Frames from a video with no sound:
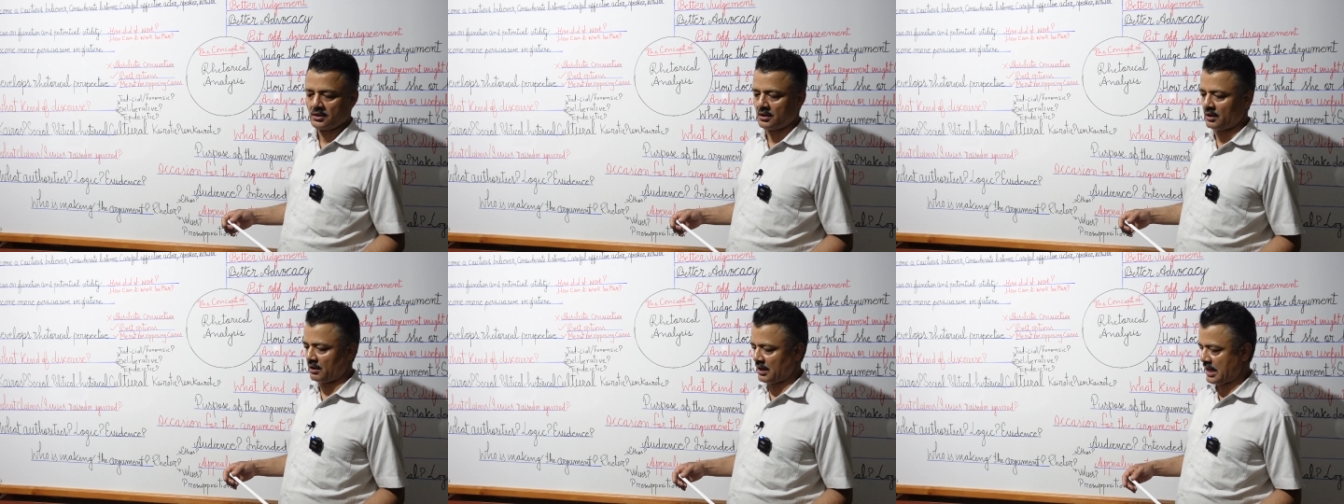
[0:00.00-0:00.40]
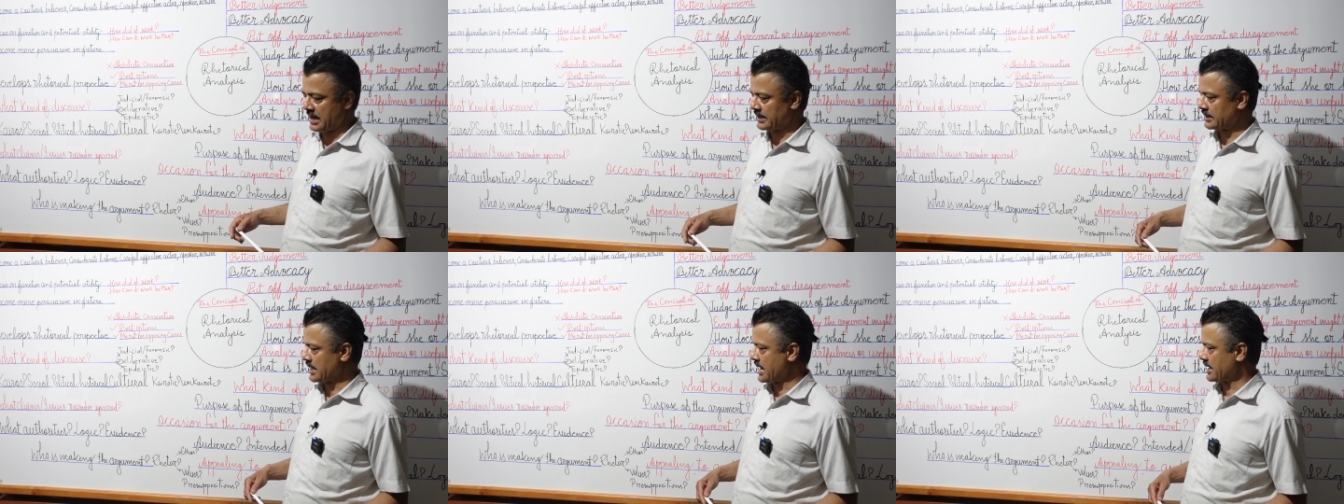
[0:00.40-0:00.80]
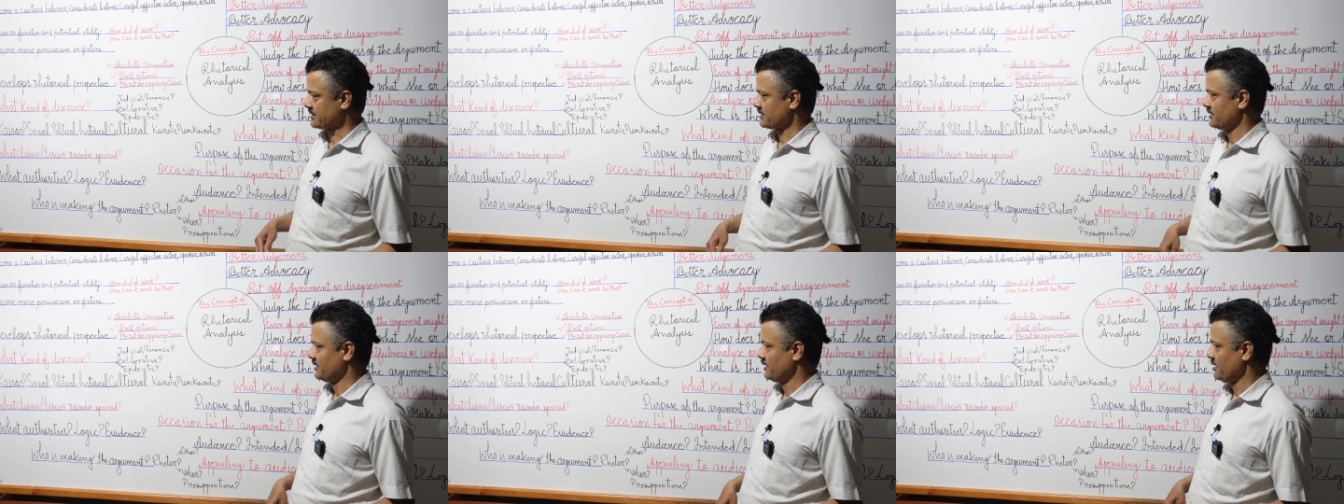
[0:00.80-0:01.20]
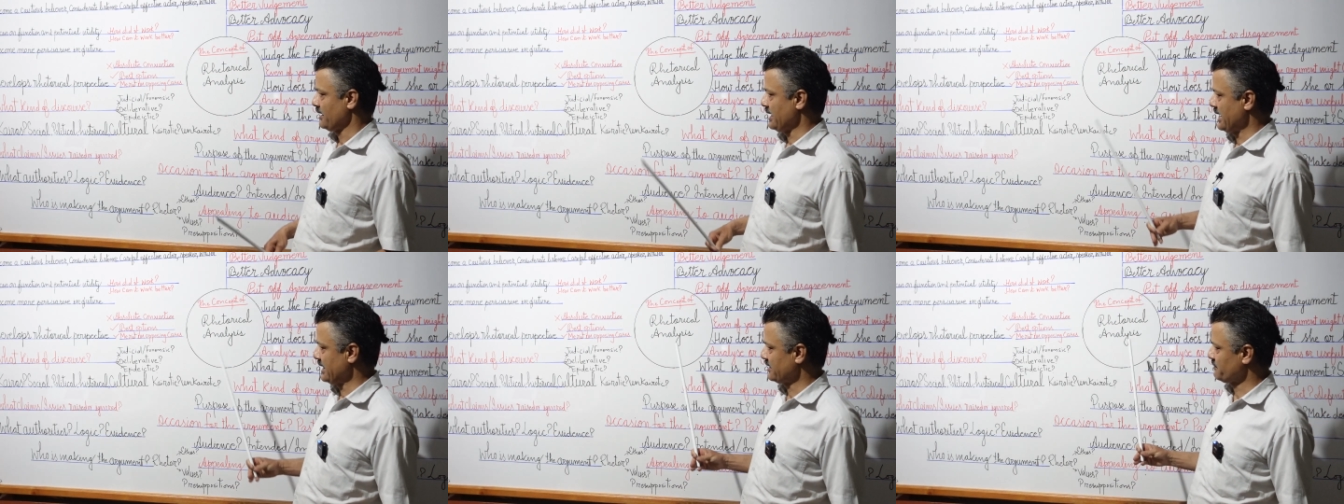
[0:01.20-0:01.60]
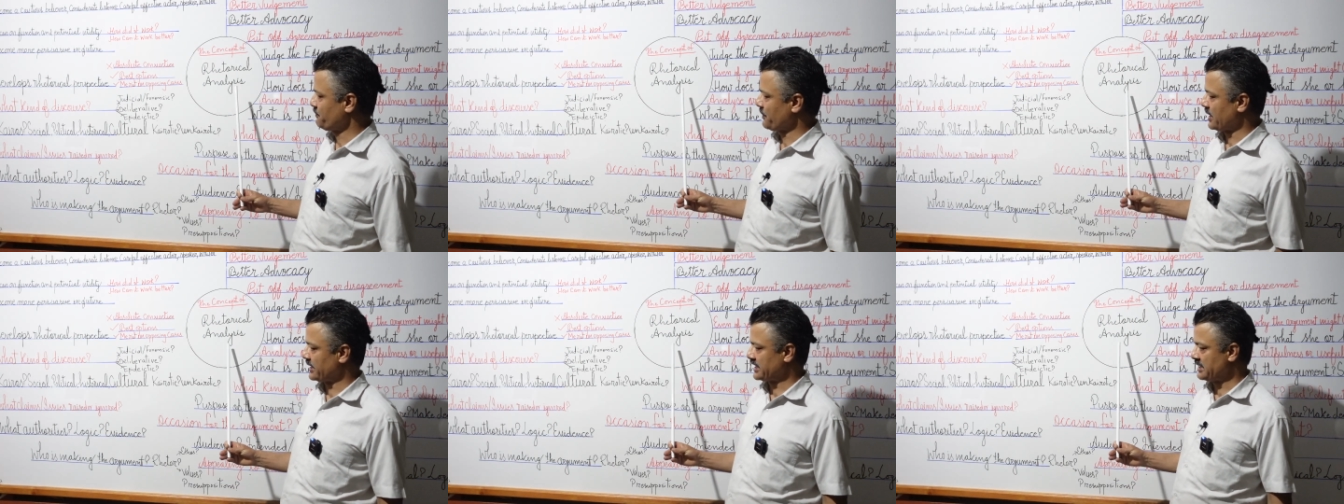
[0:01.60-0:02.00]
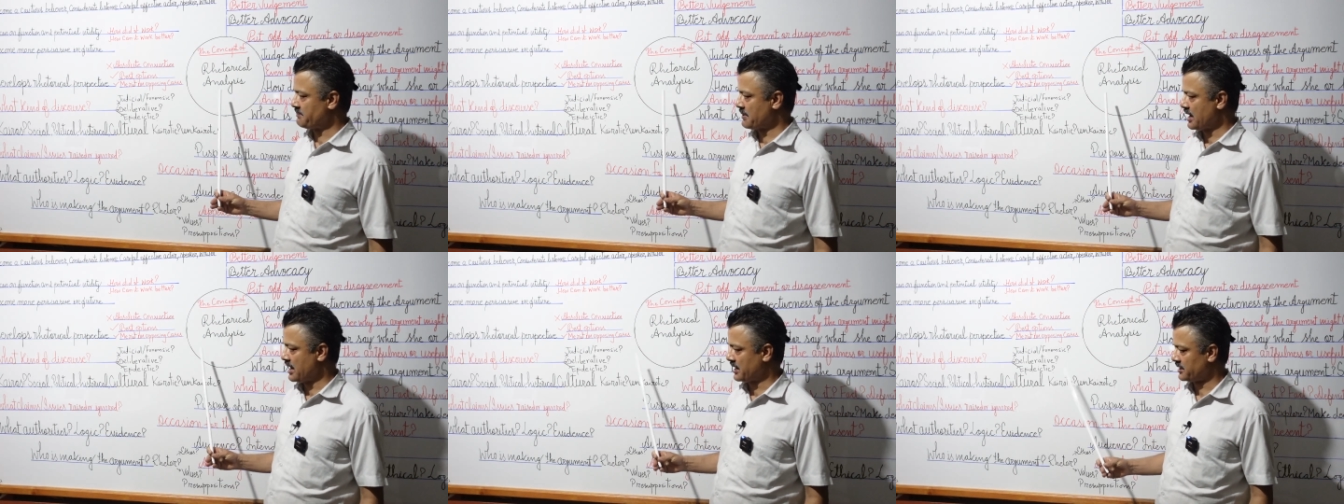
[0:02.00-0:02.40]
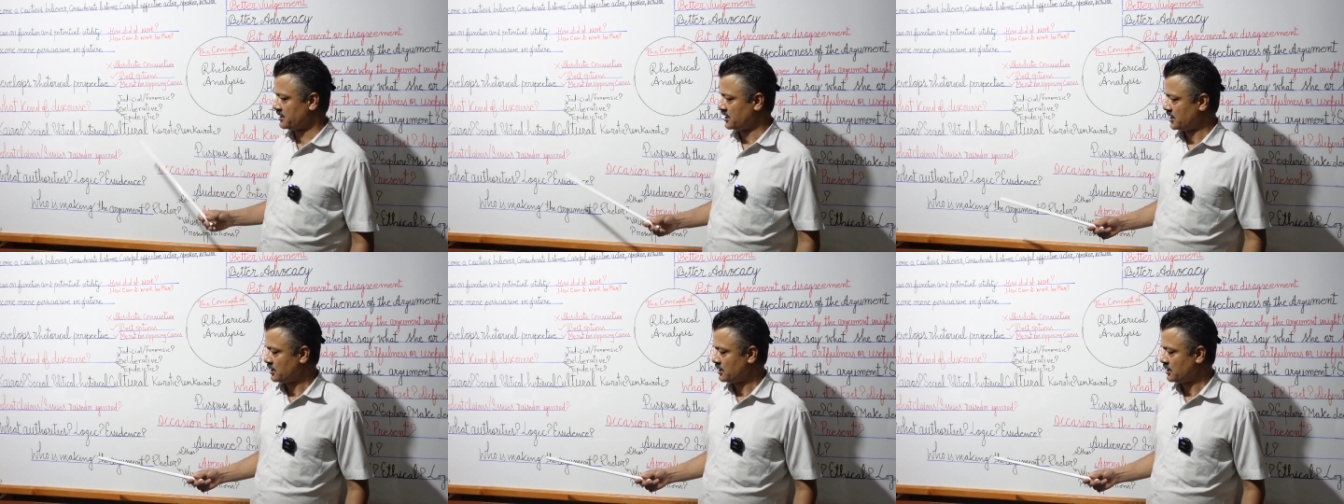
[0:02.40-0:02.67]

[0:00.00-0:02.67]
Unlike that, N. Fadiman